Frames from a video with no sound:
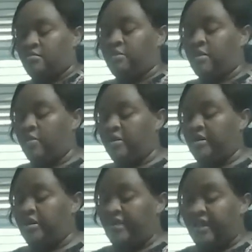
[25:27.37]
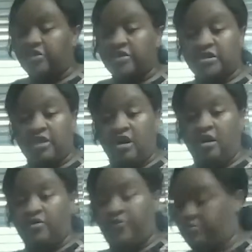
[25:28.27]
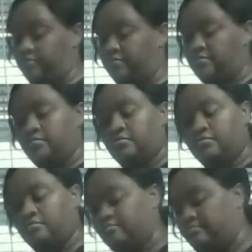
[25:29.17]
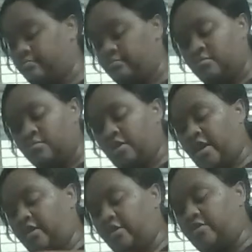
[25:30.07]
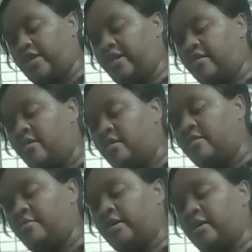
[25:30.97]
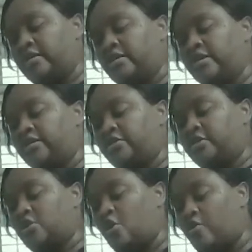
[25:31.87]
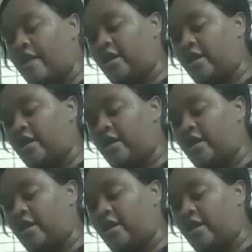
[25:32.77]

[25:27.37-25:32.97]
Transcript: But with an electric stove, can't do that because it doesn't just go right